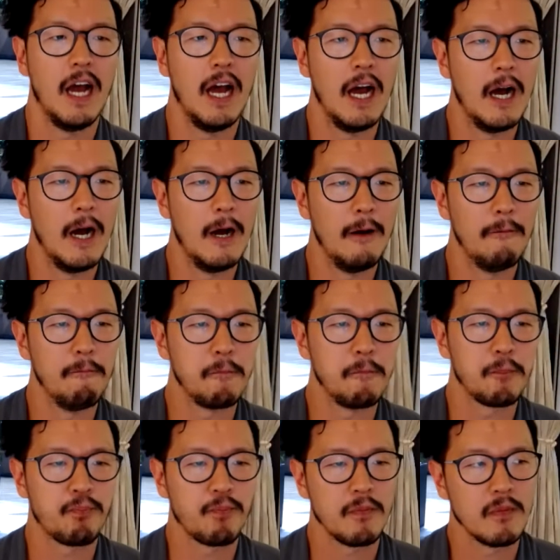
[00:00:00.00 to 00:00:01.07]
um,
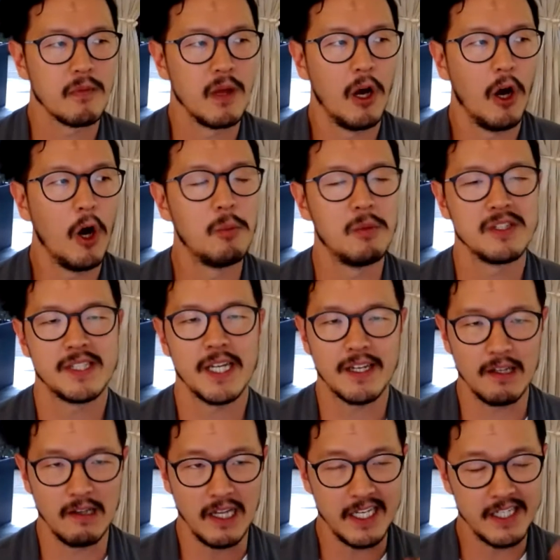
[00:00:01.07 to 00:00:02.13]
almost like a
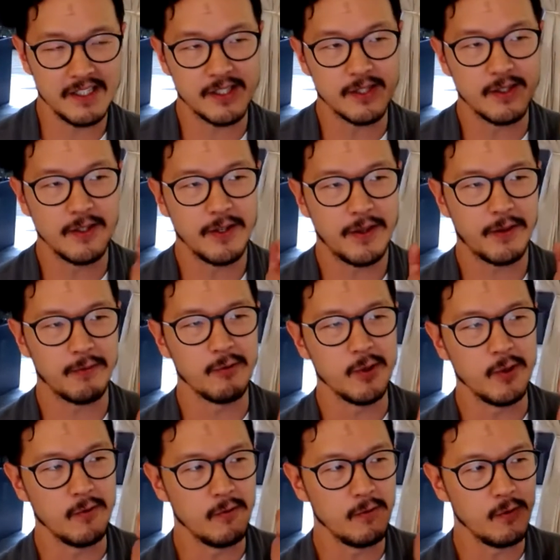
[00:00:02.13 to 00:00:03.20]
laser
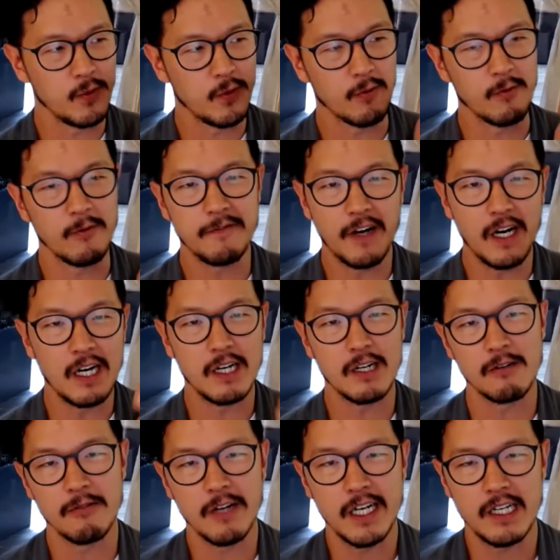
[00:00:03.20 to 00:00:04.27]
through through
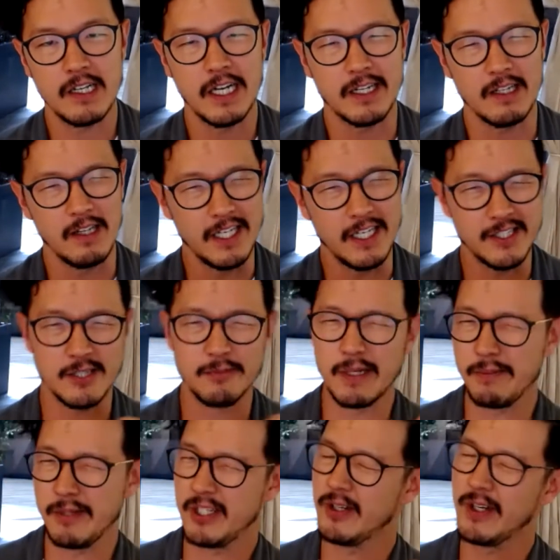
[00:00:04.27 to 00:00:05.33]
fog, right? Like a laser
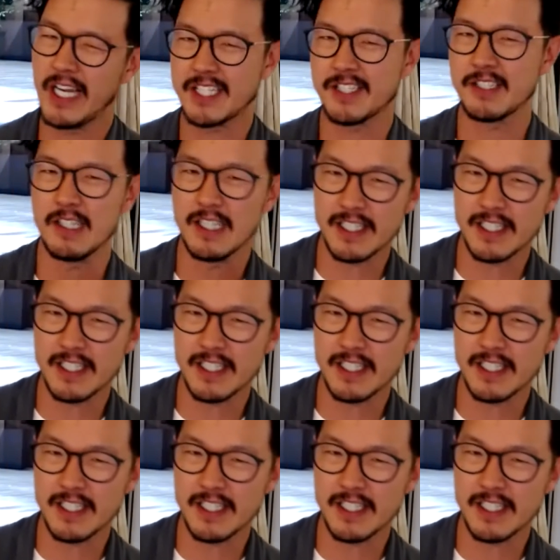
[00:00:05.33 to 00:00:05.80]
beam you don't actually